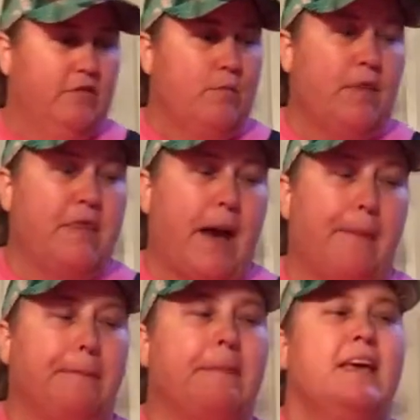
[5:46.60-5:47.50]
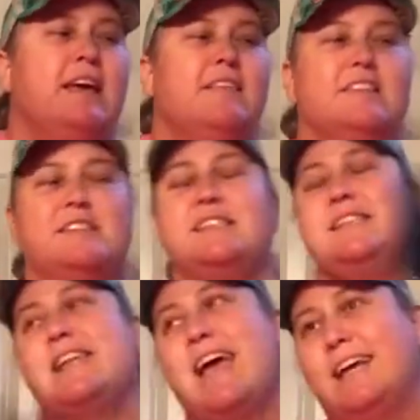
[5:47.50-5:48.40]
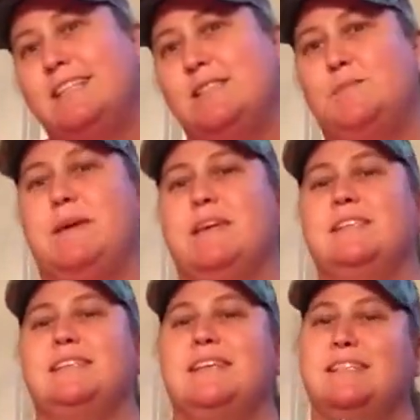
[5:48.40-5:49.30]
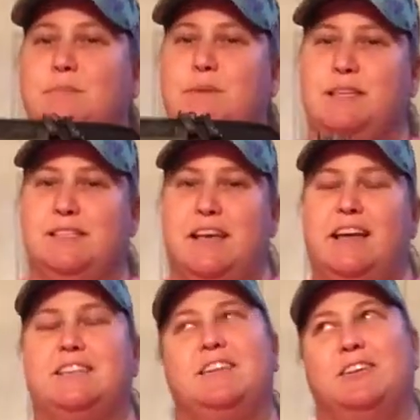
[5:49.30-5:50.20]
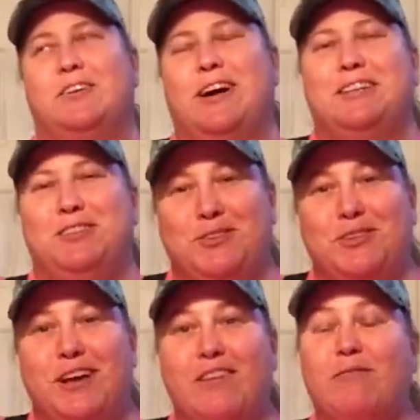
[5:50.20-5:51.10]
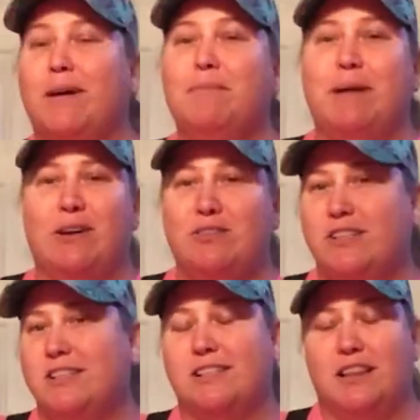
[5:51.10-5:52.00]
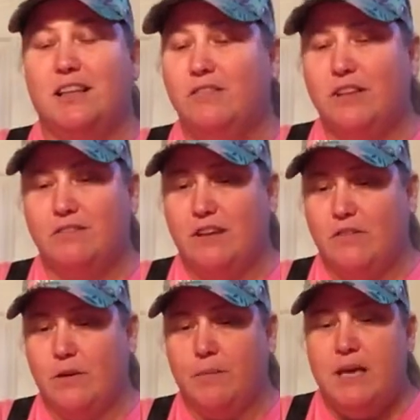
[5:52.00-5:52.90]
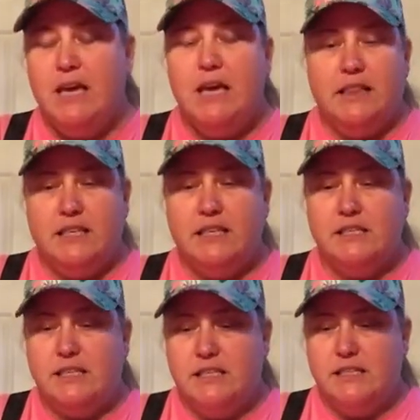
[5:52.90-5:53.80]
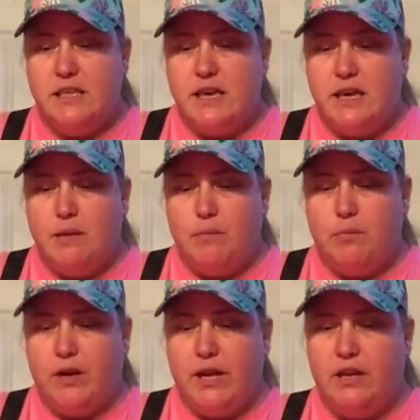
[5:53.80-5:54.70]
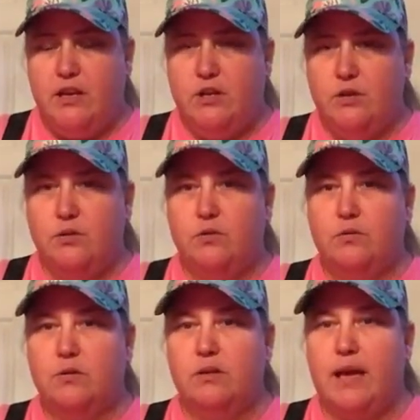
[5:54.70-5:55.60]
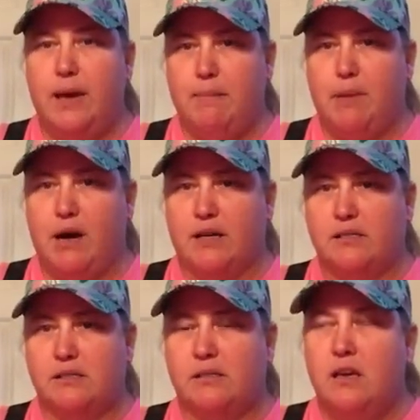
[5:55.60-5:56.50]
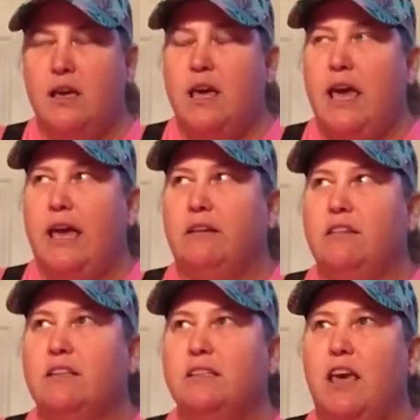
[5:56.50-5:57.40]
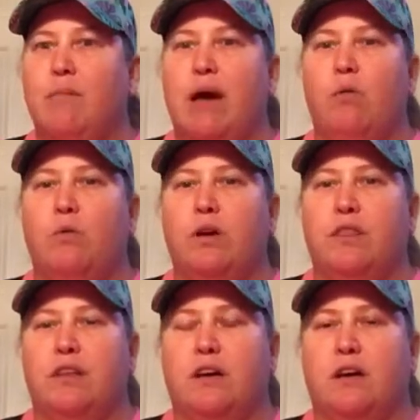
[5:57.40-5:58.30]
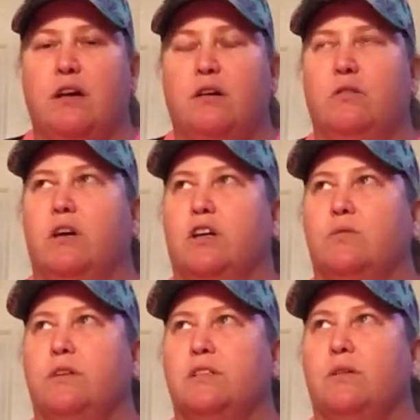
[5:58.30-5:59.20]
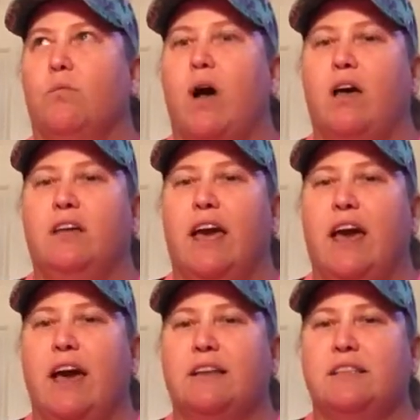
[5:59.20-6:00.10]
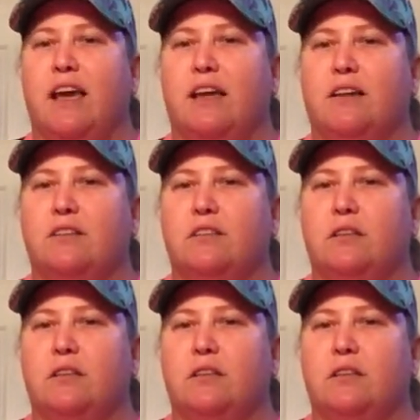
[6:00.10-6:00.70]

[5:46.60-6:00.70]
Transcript: about that. This next piece is a Be Set. You know, I do love my pouches. I love, love, love them. This is the brand new Emboss. And this came out with, oh gosh, what is it? Wildcat, and